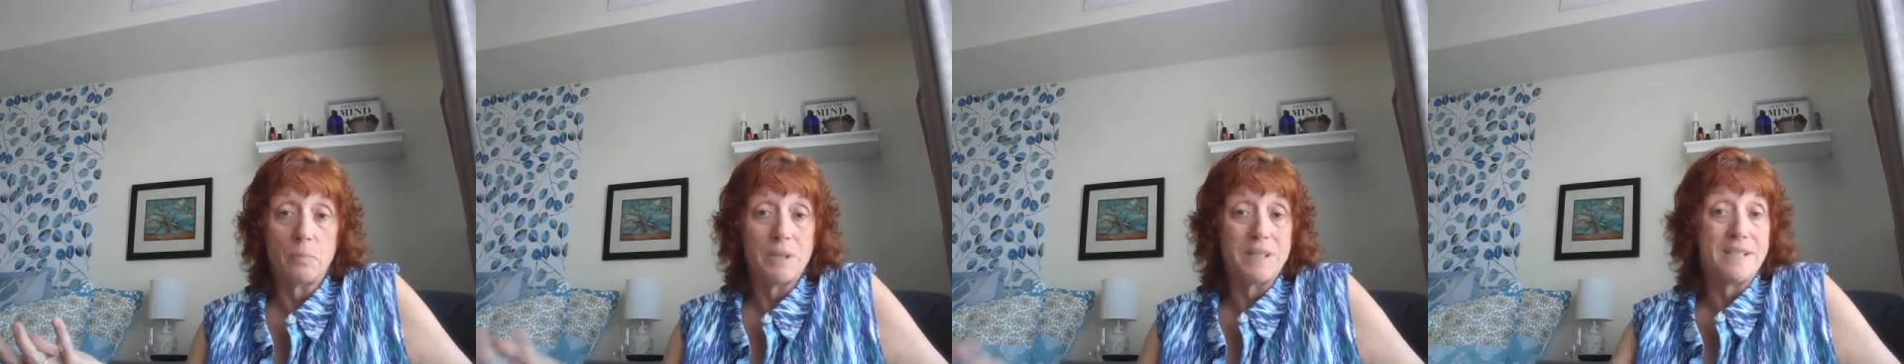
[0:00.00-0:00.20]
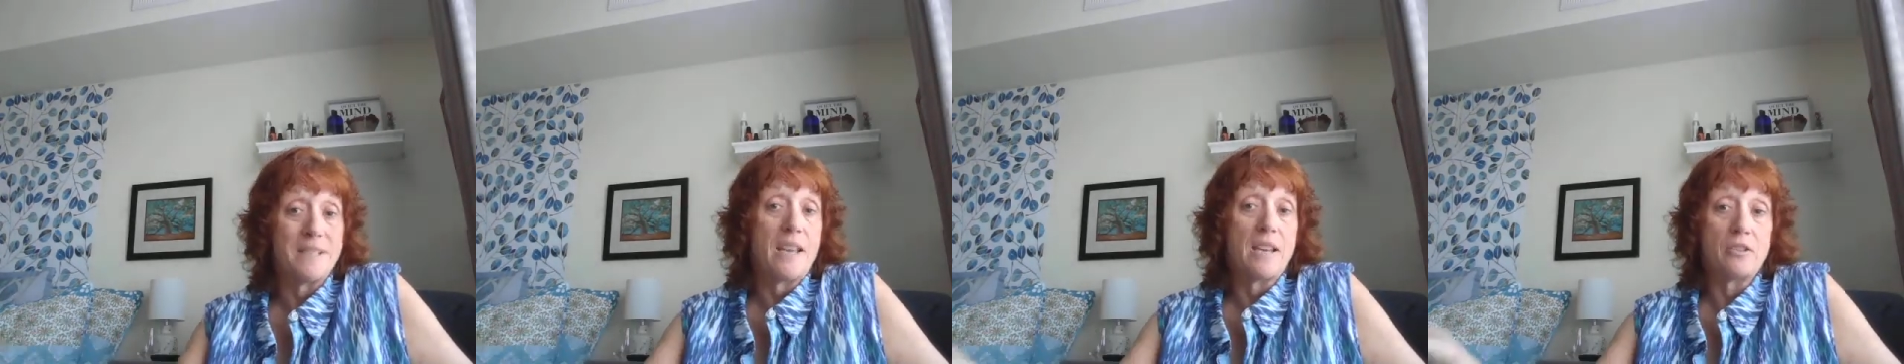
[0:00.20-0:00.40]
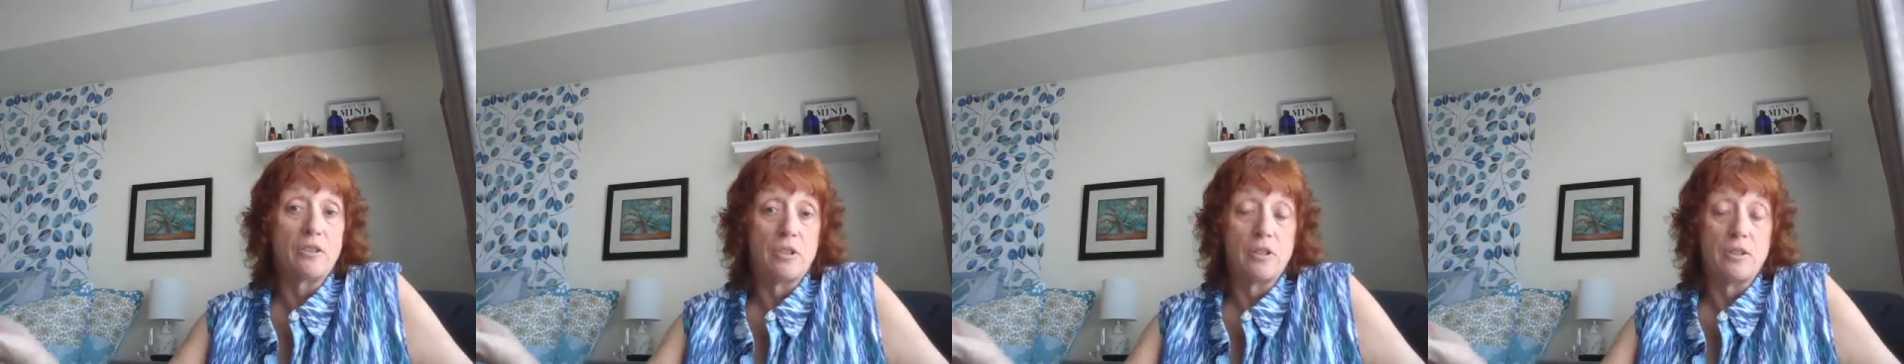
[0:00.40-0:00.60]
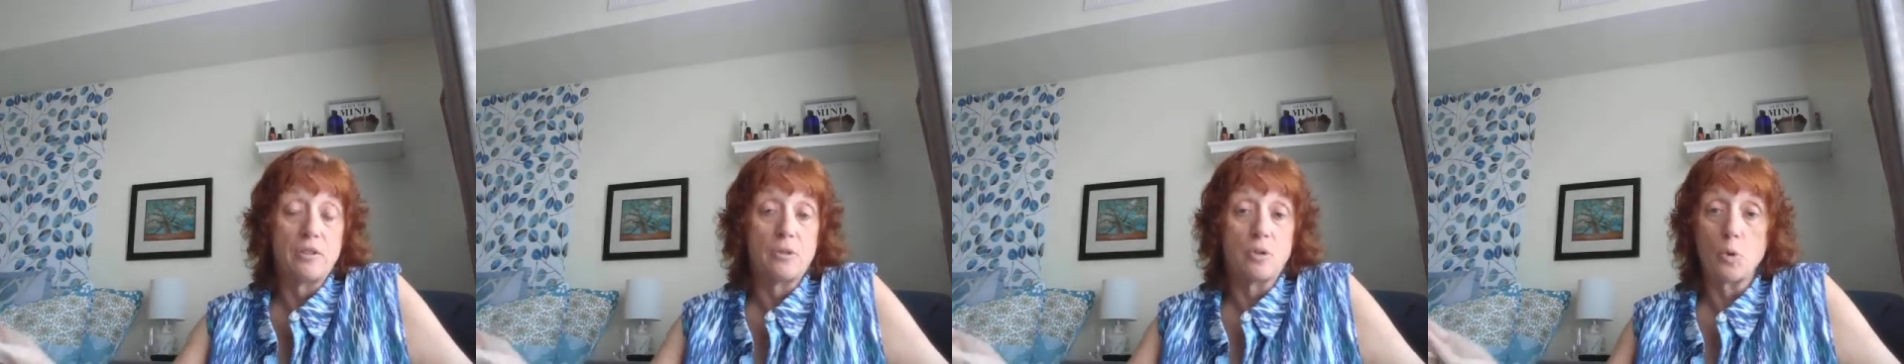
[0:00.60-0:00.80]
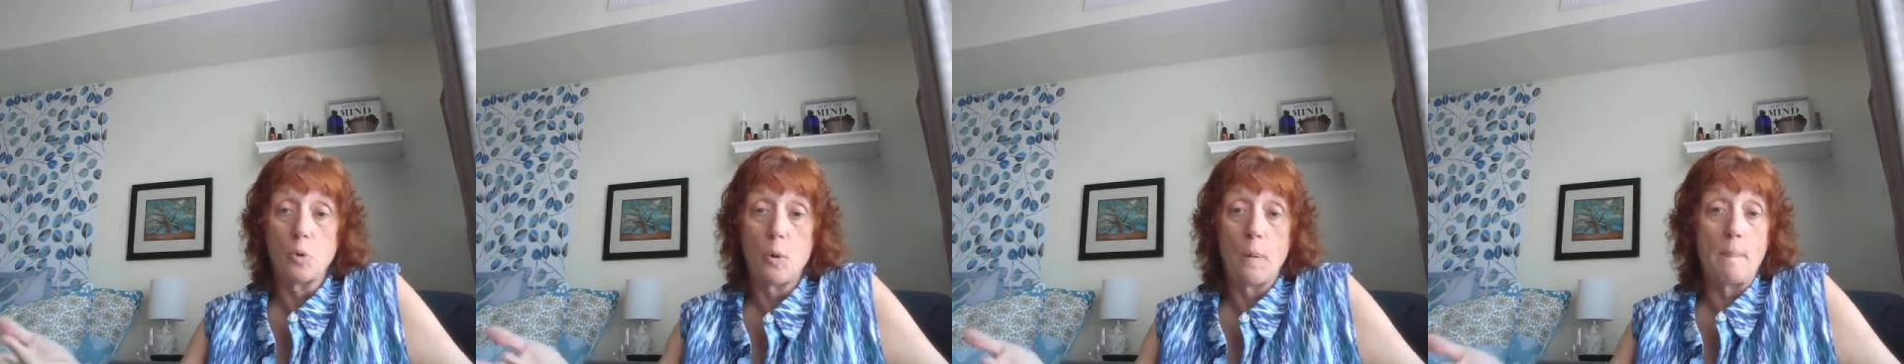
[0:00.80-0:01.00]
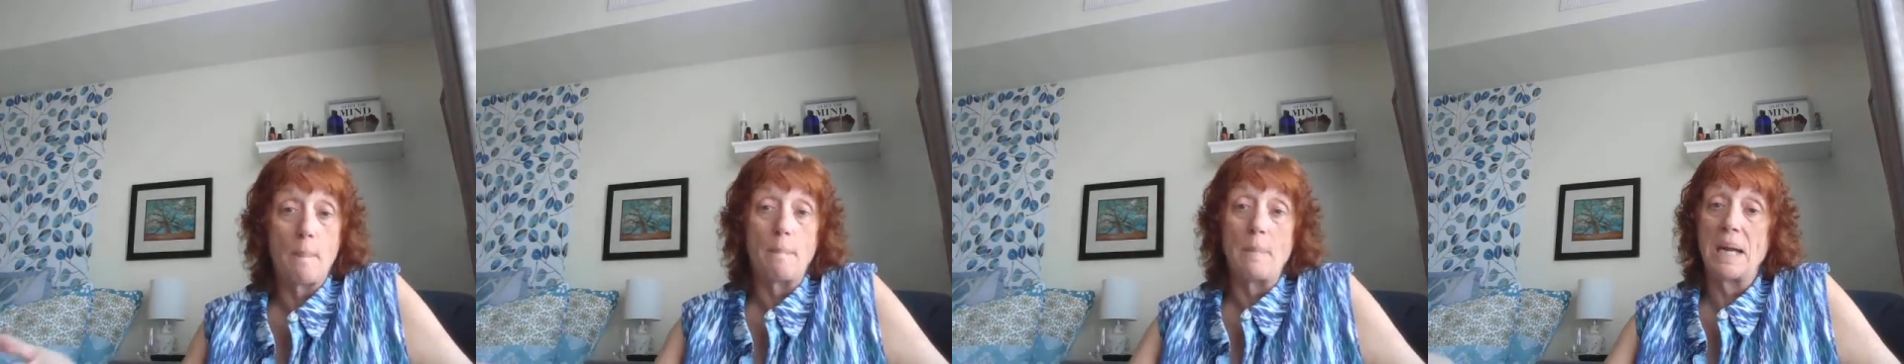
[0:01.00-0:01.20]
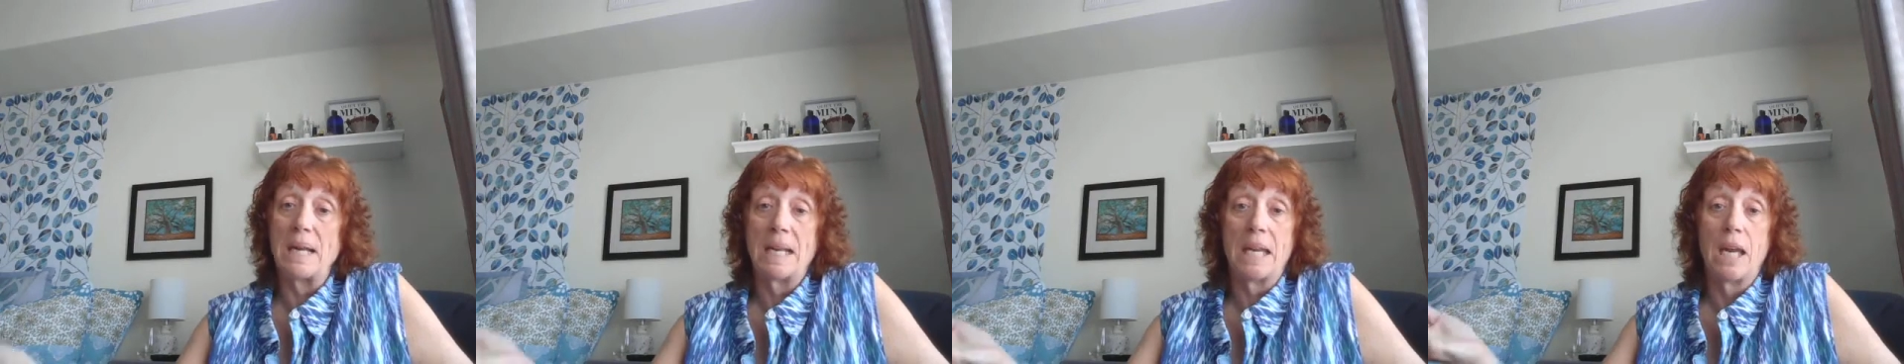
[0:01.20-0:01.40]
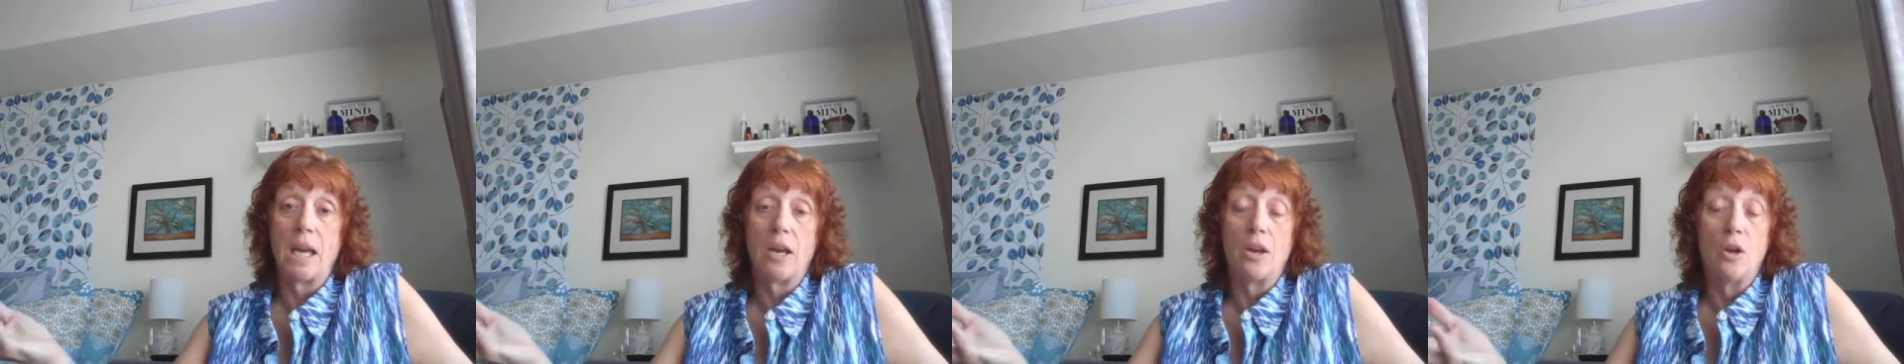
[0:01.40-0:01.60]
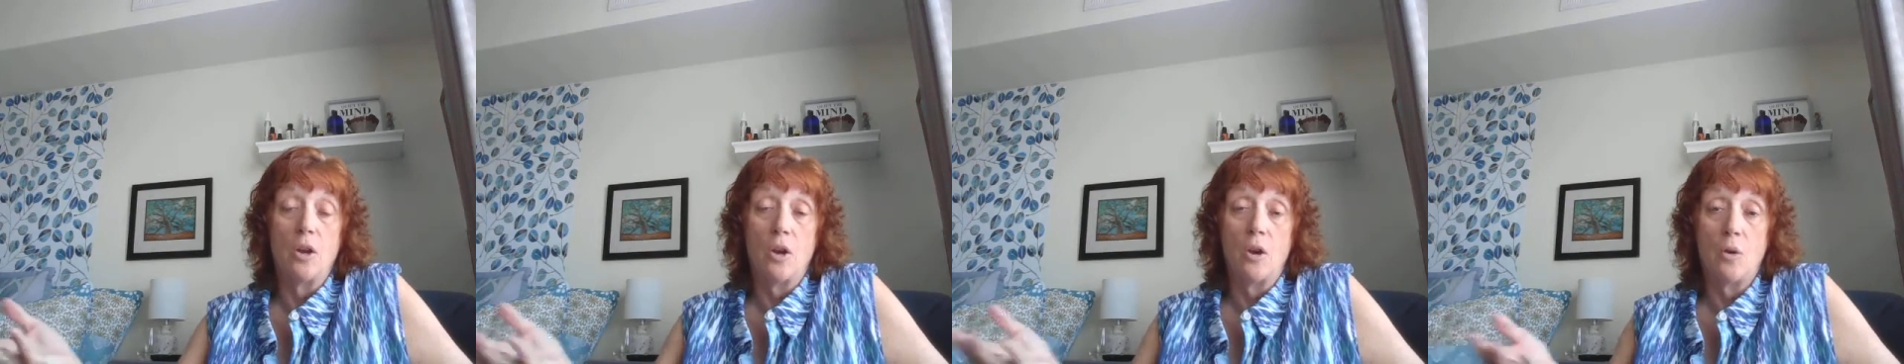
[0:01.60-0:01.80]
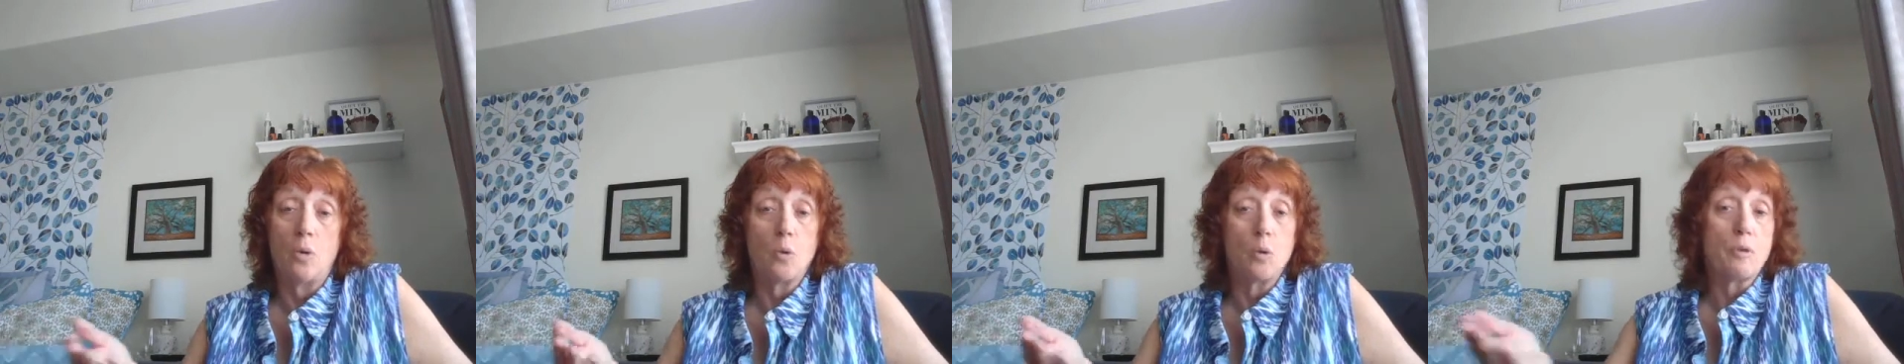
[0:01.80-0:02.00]
possessions or money
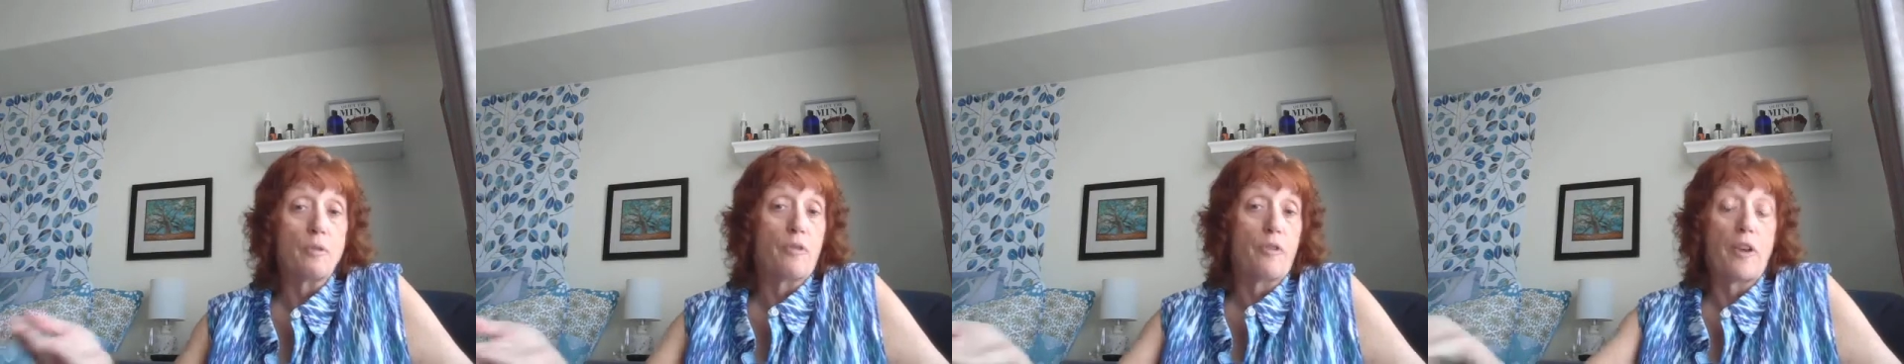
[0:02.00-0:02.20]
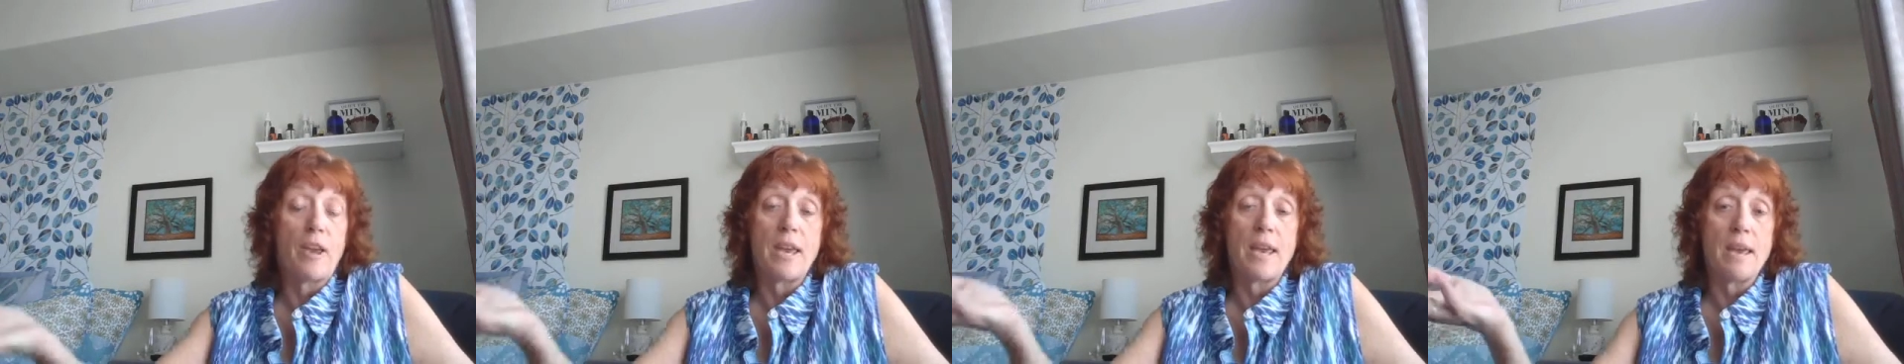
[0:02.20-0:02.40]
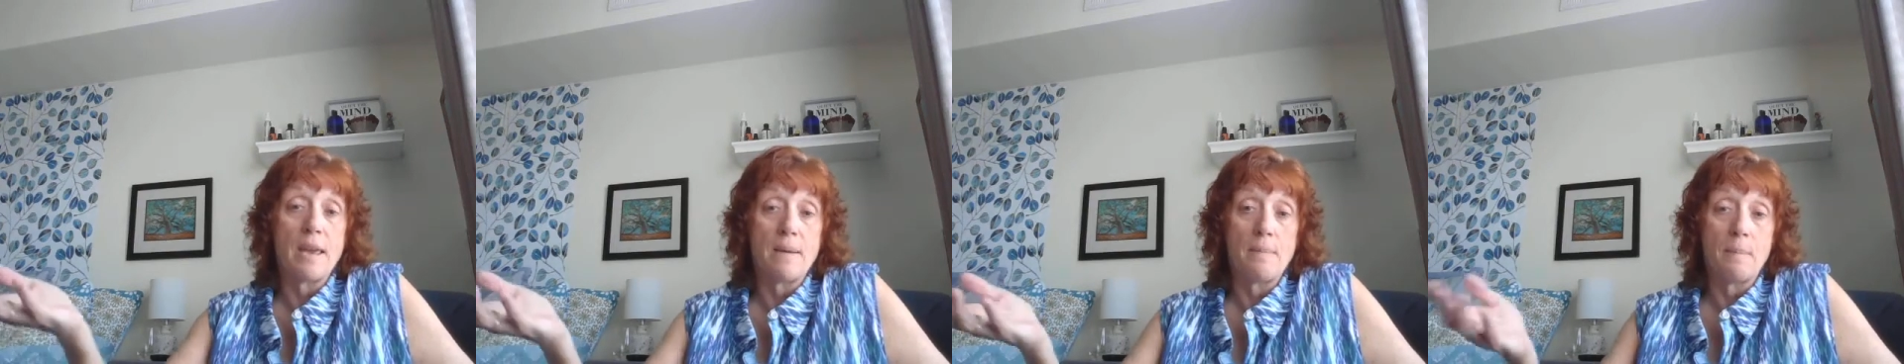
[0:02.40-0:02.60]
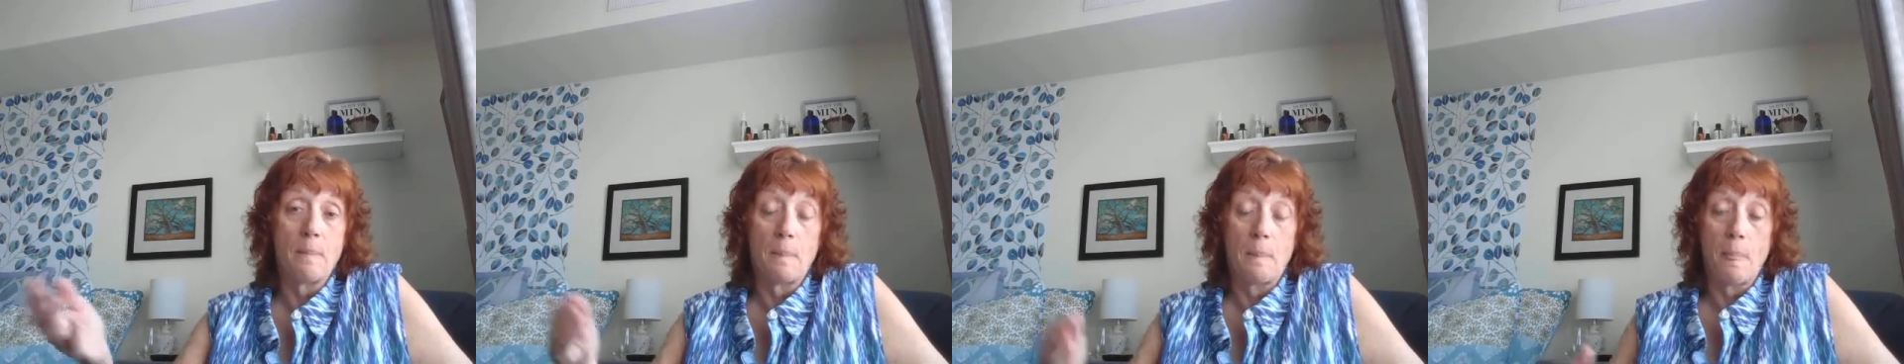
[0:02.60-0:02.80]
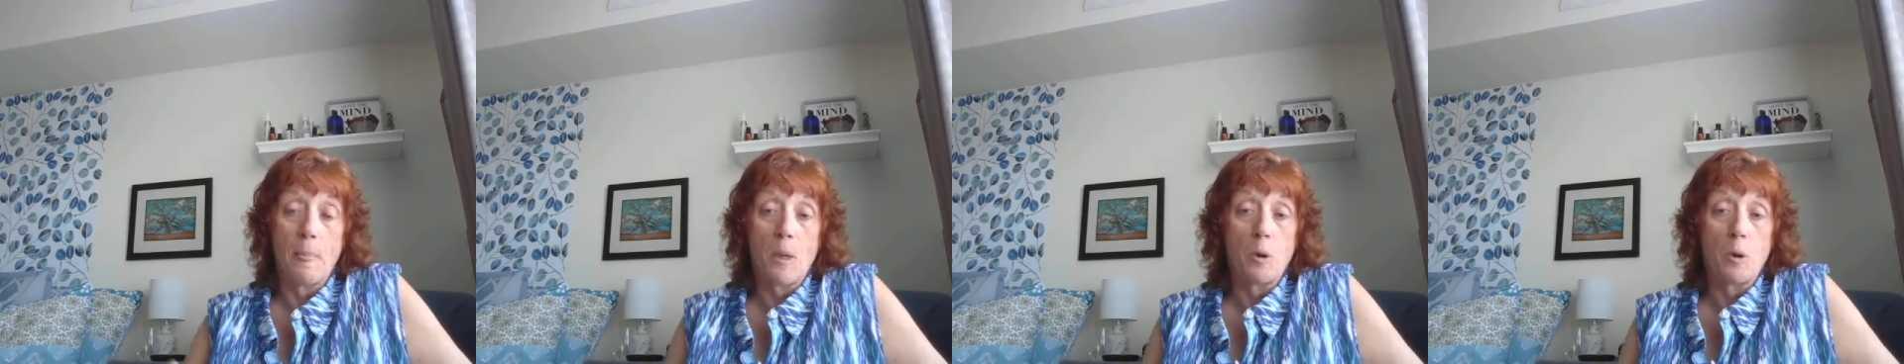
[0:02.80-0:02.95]
or fame